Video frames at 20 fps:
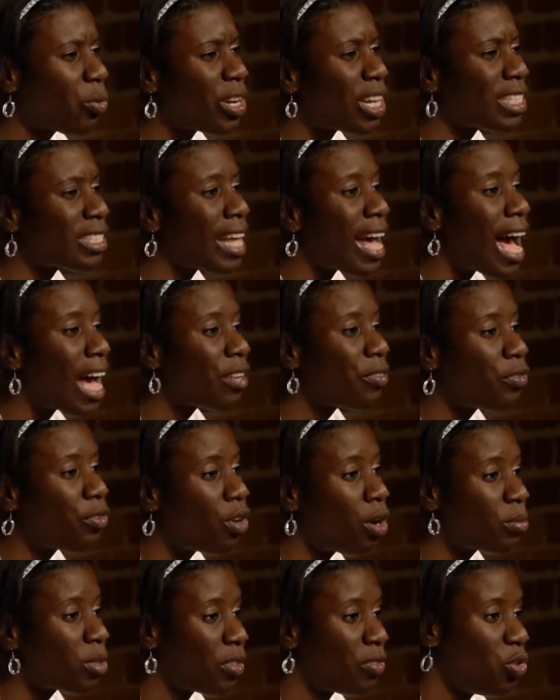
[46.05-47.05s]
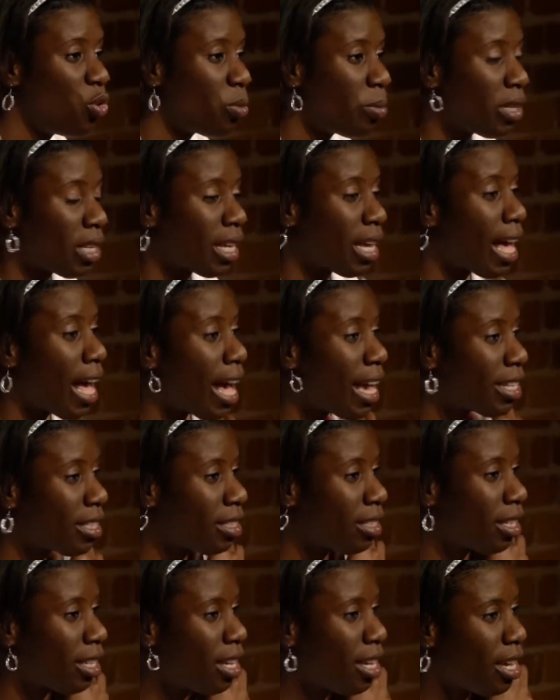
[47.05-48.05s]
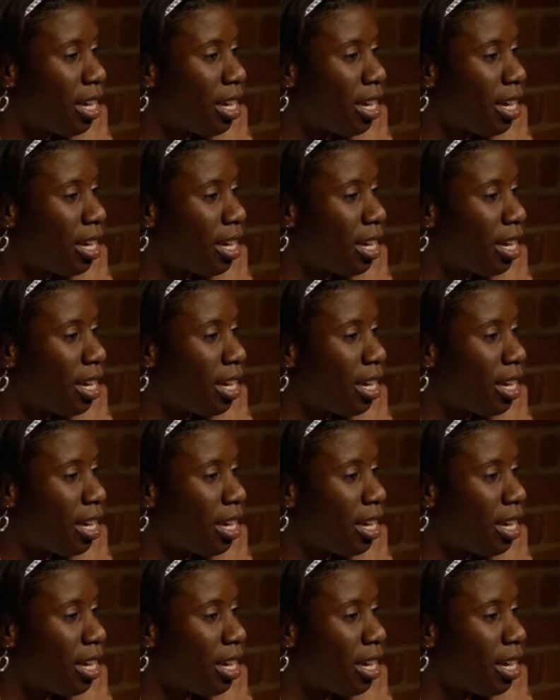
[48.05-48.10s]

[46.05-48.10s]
greatest art forms of humankind.